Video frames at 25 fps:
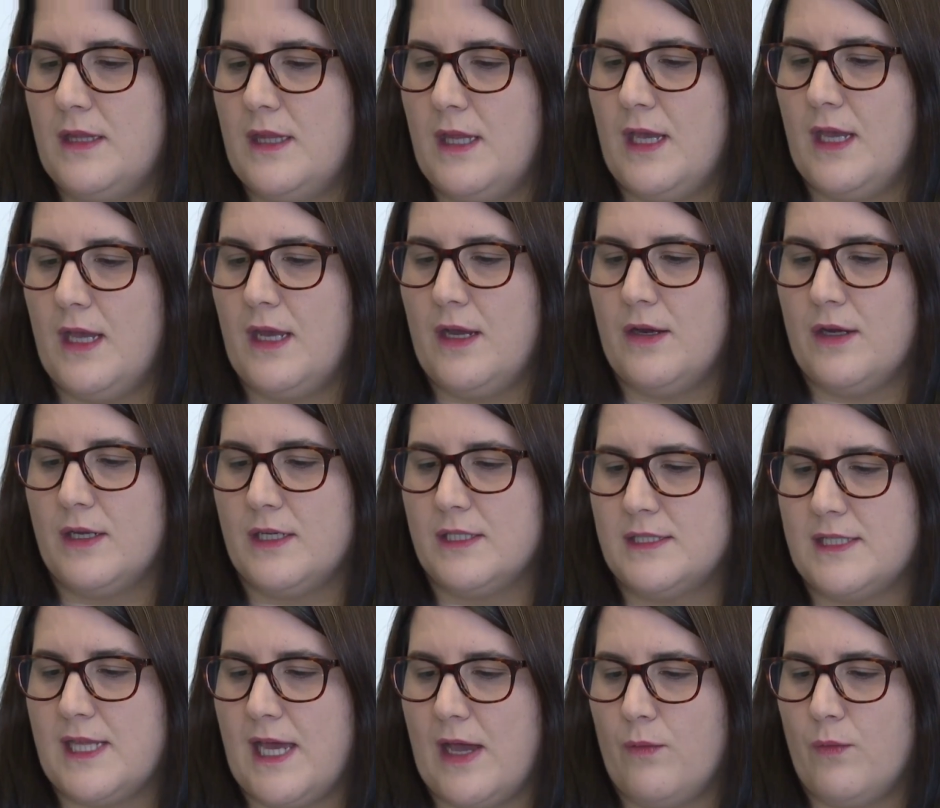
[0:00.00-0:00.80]
our
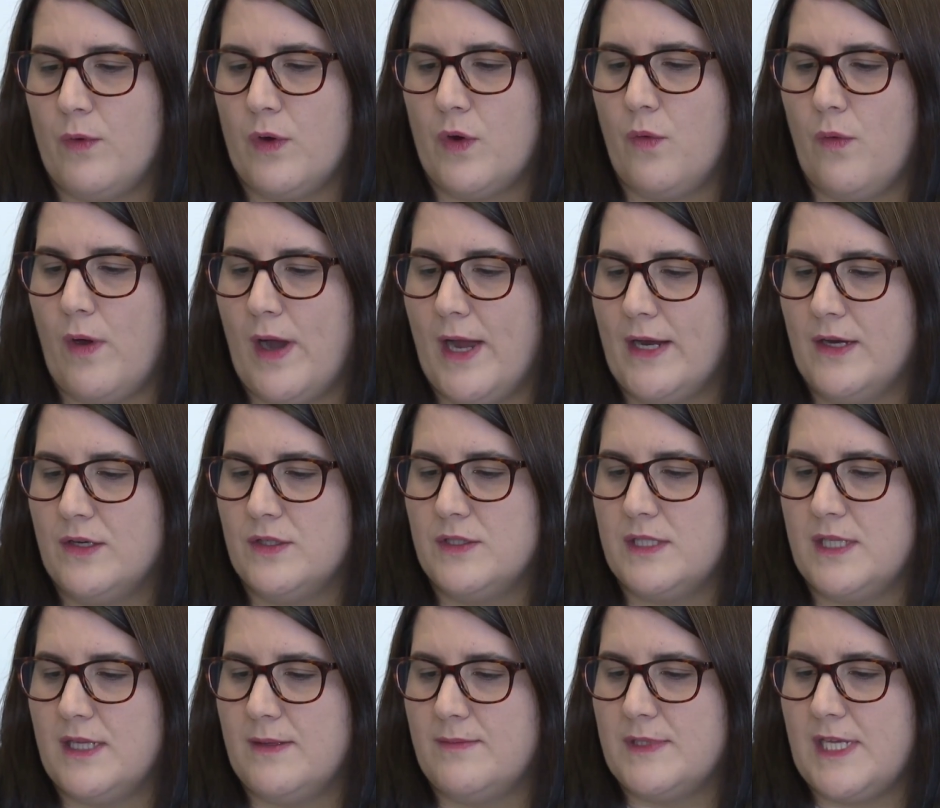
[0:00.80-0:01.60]
services is
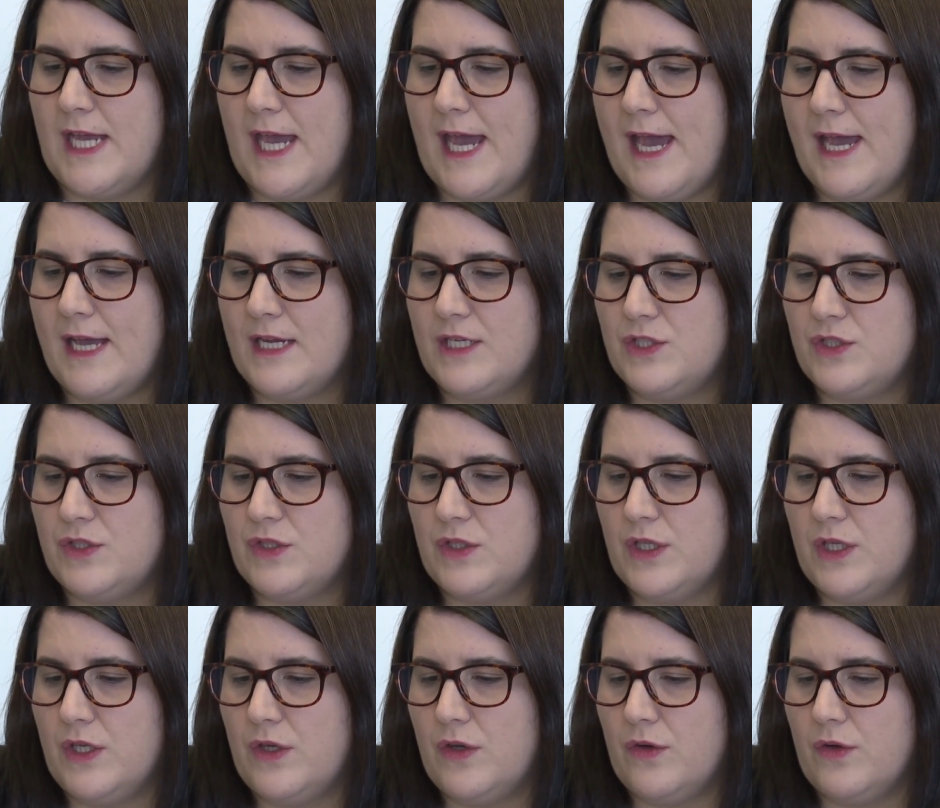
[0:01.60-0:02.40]
unlimited.
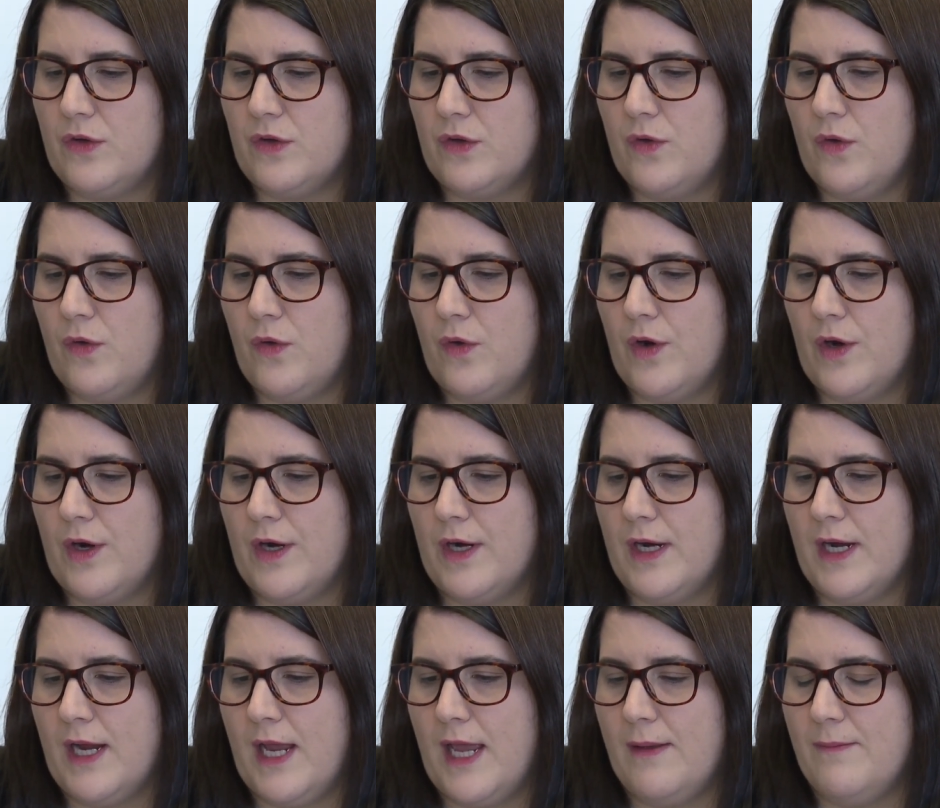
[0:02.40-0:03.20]
Mm -hmm. um, so it